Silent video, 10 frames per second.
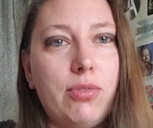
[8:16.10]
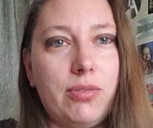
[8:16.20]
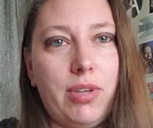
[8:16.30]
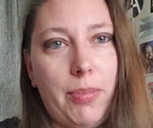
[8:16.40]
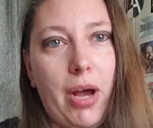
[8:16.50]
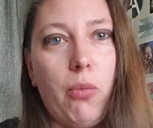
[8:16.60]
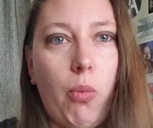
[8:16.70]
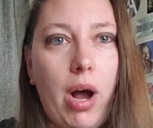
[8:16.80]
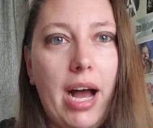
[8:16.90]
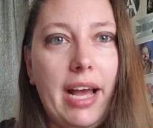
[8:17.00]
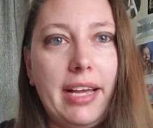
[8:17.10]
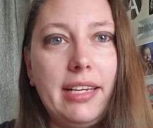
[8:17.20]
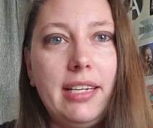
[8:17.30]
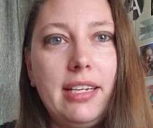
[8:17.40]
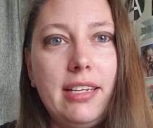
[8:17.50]
about
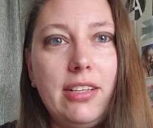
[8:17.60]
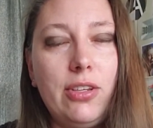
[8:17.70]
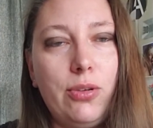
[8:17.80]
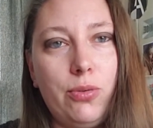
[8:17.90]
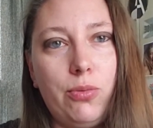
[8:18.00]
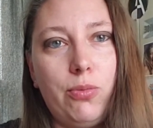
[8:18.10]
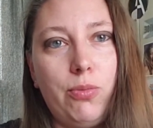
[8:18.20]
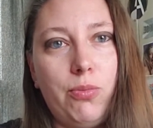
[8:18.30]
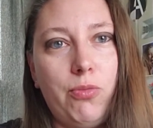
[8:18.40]
why you